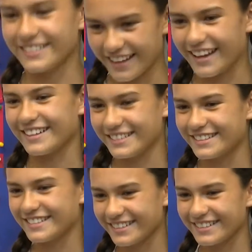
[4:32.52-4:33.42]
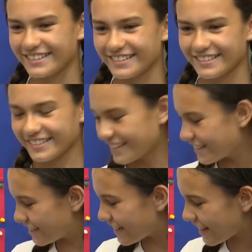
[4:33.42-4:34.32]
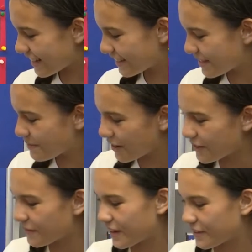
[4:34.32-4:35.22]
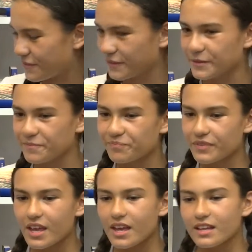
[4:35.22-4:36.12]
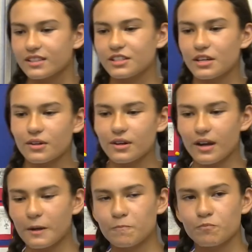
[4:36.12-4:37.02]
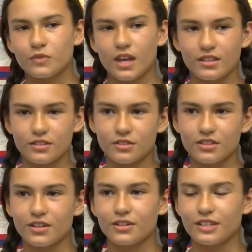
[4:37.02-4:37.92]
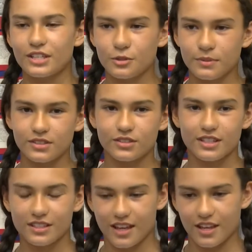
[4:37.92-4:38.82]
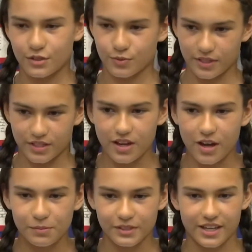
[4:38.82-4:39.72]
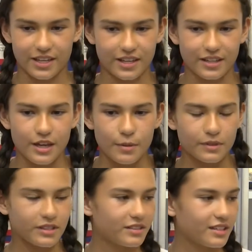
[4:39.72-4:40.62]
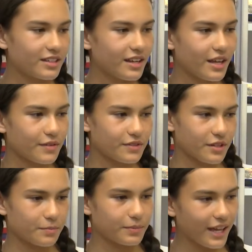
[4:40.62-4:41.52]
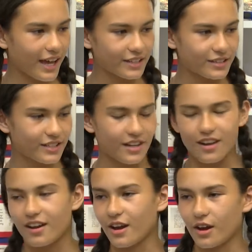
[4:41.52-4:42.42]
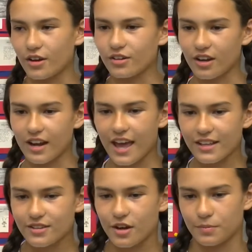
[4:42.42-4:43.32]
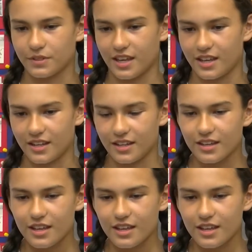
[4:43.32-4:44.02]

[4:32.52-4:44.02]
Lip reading: Yeah. Genetically modified food. So, as you know, human DNA is really complicated, but the DNA of some plants are not as complicating.